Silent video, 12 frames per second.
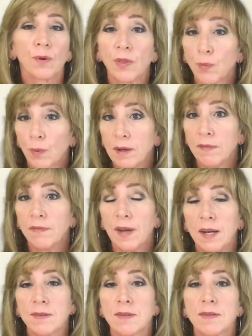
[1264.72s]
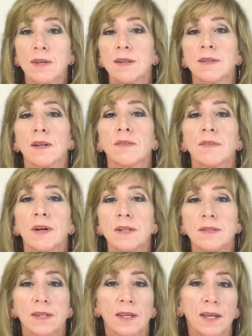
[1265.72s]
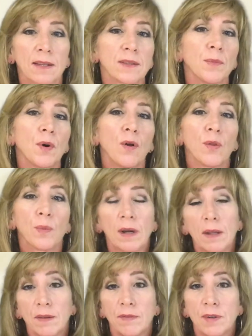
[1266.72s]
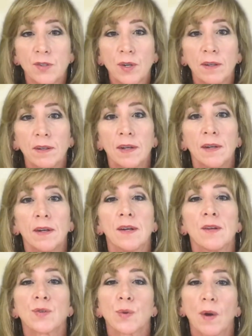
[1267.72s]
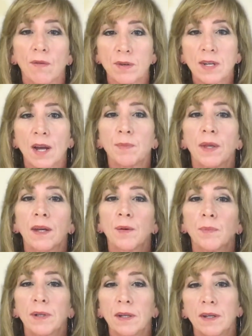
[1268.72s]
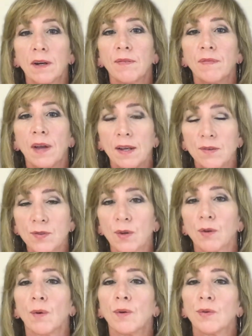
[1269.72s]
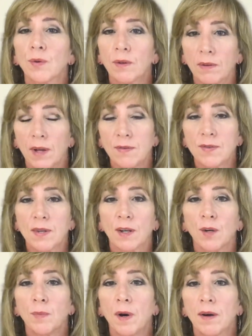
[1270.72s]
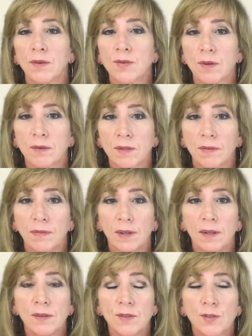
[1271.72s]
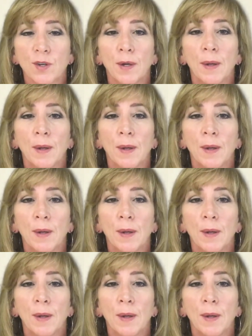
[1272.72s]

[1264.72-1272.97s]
3 phases identified to get them all the way to the vision. So every time they complete a phase, they're going through their life cycle model start to finish.